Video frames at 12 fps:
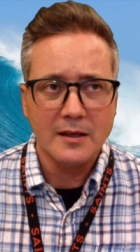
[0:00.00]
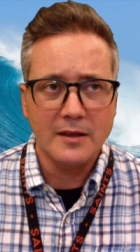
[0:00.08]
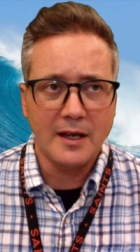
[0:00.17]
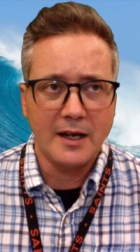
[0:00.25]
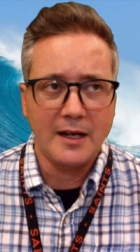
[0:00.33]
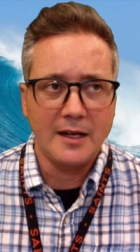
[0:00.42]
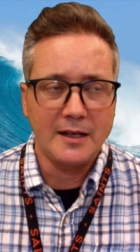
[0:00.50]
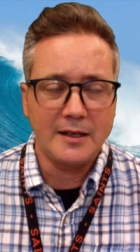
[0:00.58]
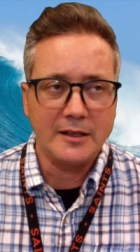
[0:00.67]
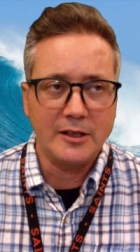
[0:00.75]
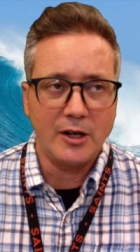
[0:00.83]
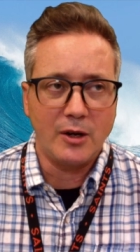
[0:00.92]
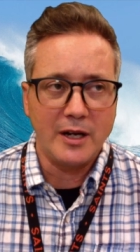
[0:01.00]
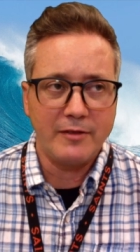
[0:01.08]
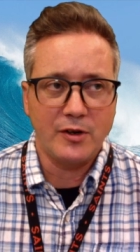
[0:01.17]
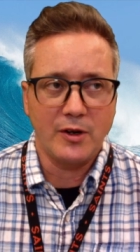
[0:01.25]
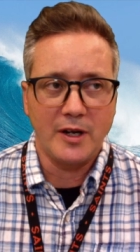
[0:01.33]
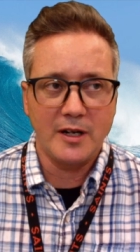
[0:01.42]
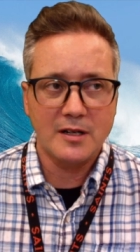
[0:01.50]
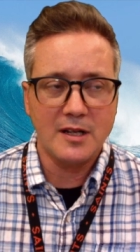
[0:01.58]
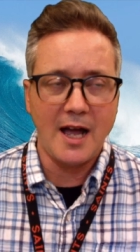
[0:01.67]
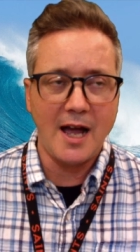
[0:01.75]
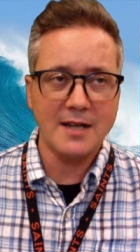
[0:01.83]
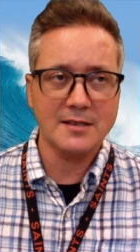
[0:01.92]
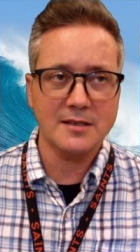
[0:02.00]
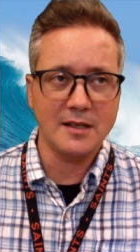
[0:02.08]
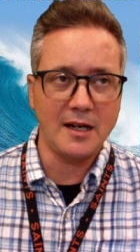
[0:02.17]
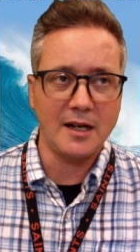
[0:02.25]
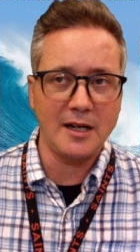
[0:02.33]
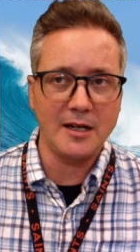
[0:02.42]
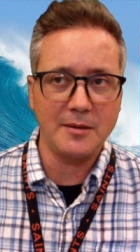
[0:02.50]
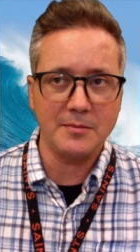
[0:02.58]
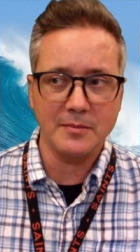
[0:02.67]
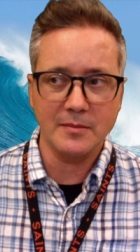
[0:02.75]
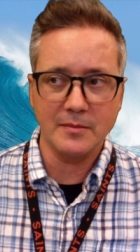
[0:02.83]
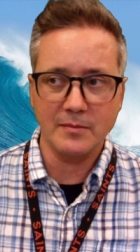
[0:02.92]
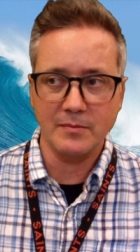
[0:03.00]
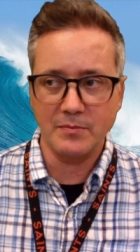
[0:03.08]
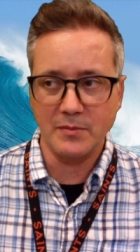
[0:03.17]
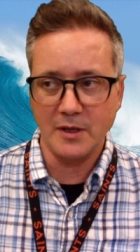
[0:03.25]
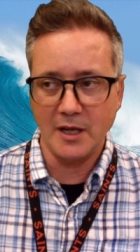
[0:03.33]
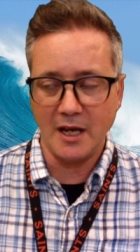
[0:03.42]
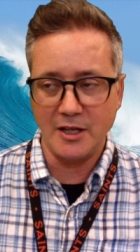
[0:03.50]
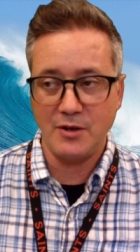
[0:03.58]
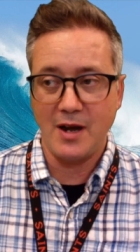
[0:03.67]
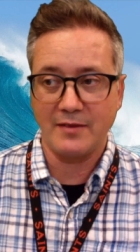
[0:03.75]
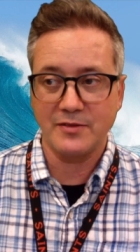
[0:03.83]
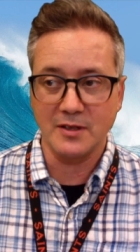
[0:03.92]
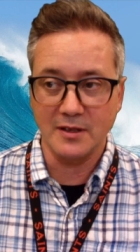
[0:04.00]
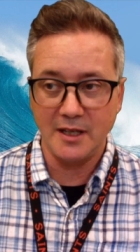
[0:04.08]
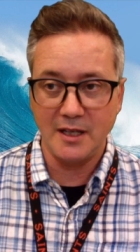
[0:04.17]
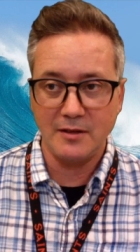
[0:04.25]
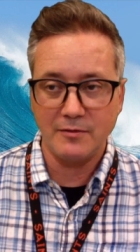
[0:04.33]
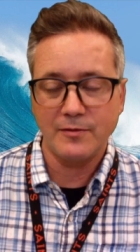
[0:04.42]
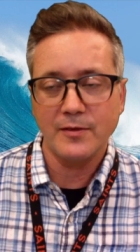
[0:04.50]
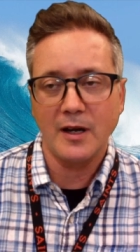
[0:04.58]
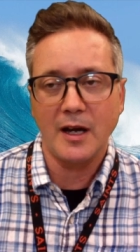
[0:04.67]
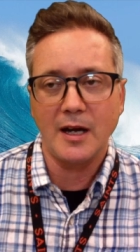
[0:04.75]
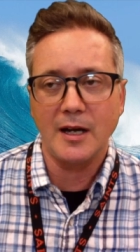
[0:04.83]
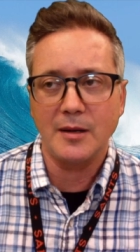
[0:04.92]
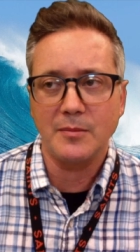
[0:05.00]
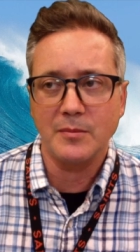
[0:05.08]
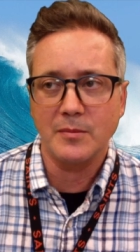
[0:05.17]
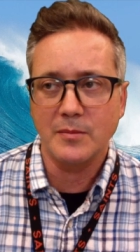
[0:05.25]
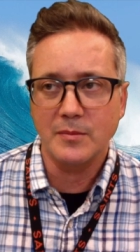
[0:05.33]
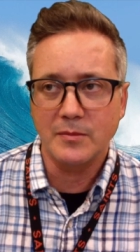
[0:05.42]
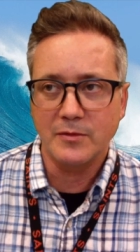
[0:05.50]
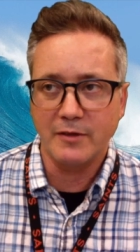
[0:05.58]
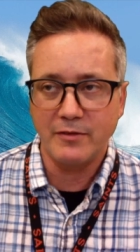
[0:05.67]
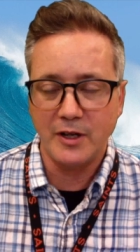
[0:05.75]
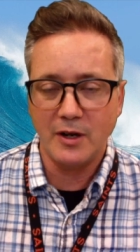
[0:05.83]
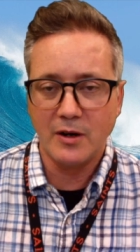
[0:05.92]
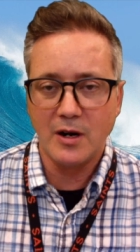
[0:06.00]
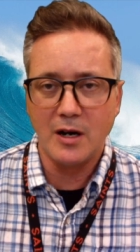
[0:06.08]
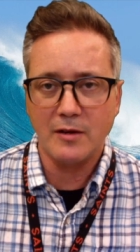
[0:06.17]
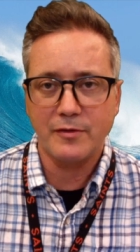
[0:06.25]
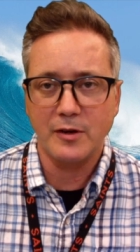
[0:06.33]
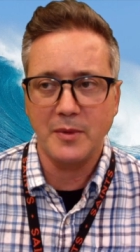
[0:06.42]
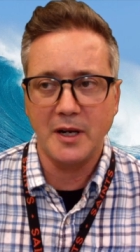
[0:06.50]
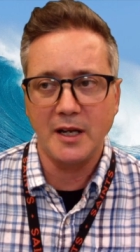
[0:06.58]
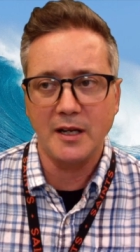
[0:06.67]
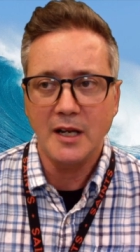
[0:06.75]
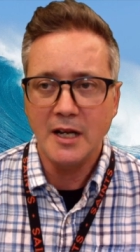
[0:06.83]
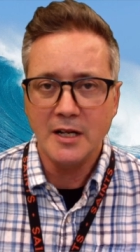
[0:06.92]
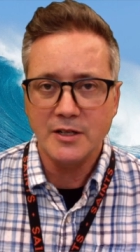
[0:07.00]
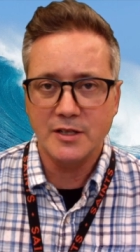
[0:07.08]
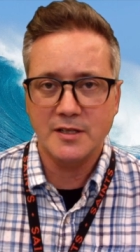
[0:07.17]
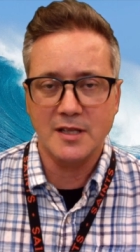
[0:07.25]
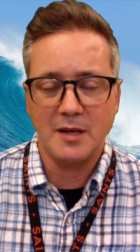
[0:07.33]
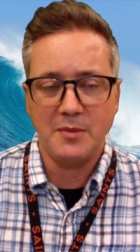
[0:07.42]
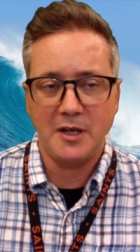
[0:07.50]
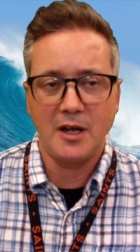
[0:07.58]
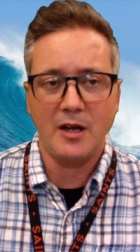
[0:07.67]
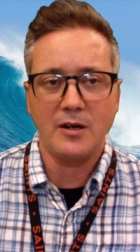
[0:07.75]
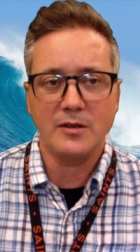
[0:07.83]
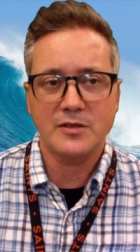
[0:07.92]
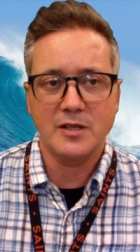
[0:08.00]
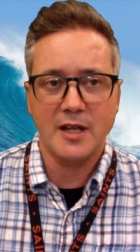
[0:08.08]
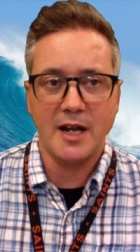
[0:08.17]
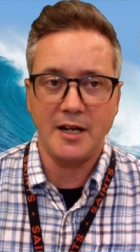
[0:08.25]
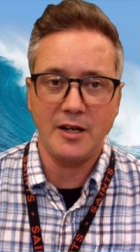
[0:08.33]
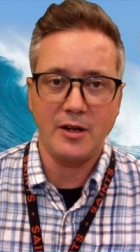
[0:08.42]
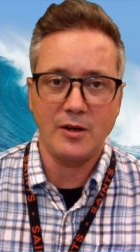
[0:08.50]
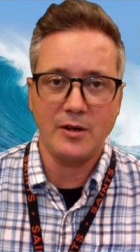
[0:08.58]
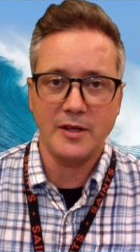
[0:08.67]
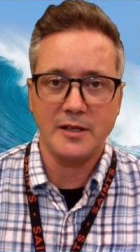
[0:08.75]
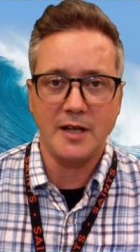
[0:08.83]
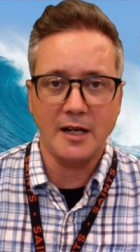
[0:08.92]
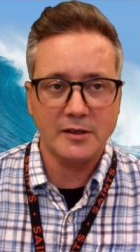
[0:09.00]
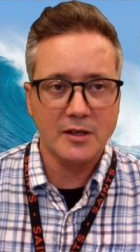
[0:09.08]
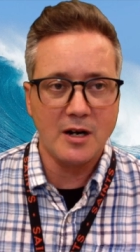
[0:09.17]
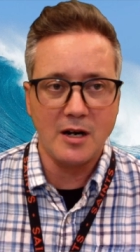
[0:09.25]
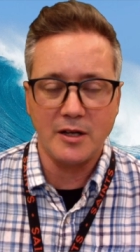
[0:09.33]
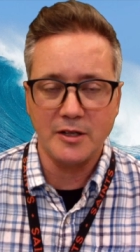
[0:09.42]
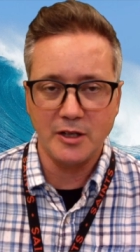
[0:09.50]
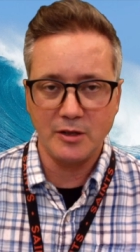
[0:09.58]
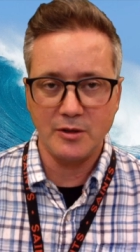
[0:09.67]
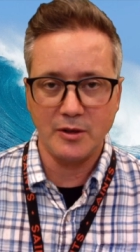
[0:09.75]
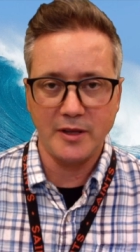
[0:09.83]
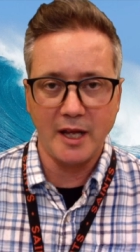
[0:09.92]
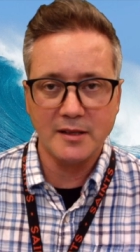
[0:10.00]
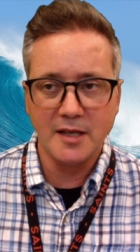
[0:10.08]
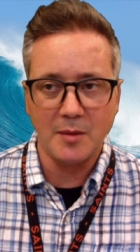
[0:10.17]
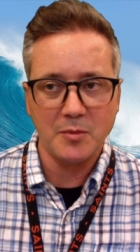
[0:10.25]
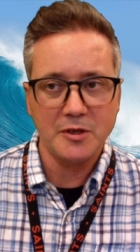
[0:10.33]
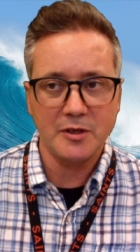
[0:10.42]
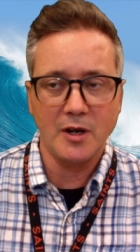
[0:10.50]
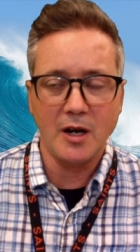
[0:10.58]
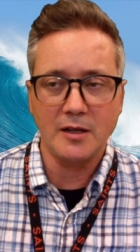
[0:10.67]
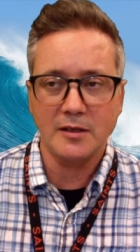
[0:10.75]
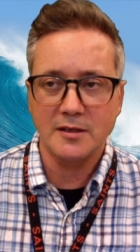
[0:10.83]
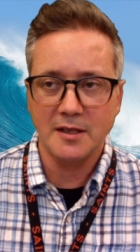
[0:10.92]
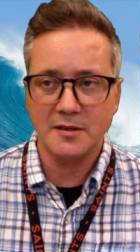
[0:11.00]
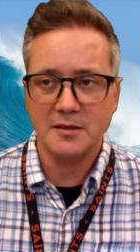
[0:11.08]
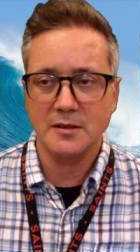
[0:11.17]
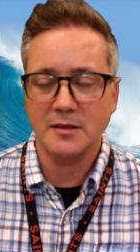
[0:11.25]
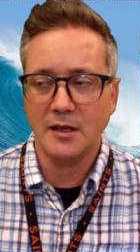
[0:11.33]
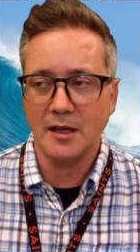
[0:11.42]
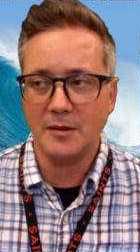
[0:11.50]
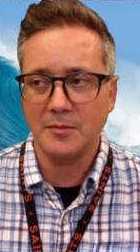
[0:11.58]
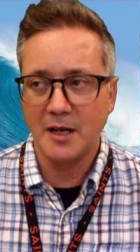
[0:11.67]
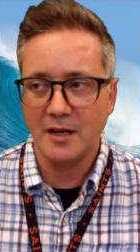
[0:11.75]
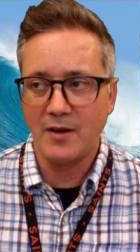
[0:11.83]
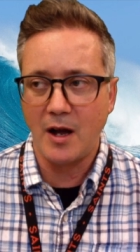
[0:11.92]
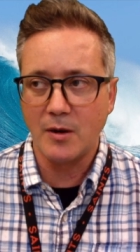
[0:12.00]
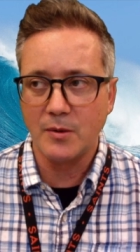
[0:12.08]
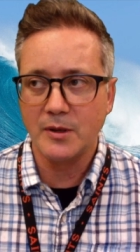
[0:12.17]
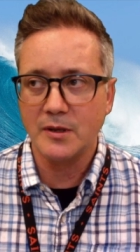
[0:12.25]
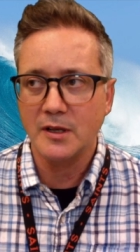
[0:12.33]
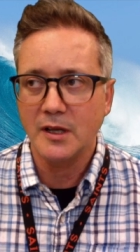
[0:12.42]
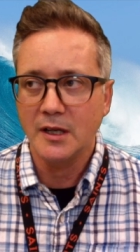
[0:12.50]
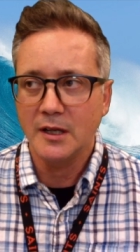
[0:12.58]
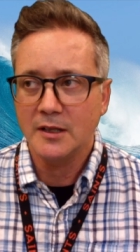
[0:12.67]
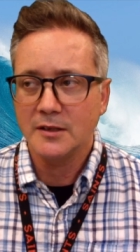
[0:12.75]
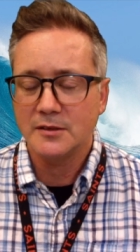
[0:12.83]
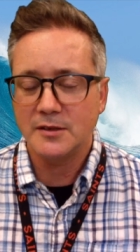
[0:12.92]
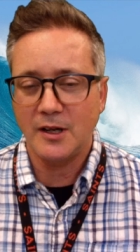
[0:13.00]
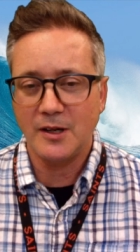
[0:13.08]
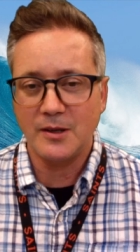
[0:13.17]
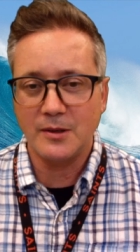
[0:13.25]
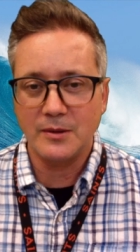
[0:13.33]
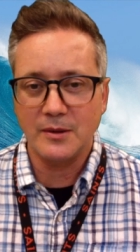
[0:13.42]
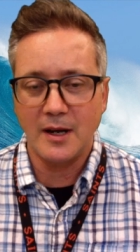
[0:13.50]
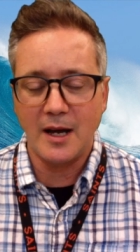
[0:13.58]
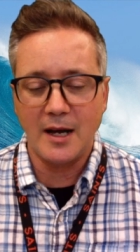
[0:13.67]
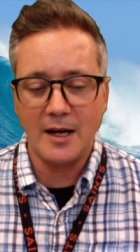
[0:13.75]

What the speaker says: if you're in class and you have to leave the video call for a minute, just let me know so that I know that not to call on you during that time when you're gone, because that's kind of awkward. So,